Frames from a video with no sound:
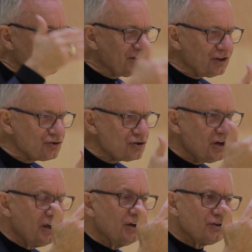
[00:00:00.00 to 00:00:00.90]
decision
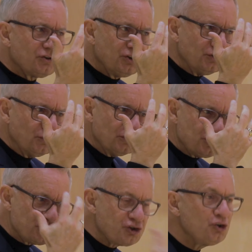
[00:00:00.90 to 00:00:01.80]
to
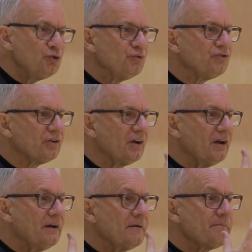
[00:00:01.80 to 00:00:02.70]
choose
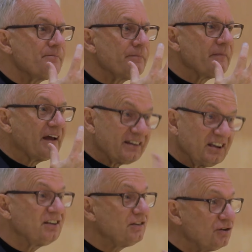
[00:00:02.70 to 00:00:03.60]

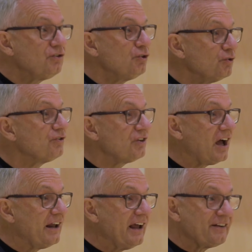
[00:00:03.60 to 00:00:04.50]
assisted
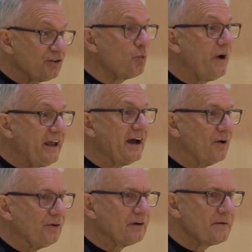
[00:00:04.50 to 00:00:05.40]
suicide as the way out.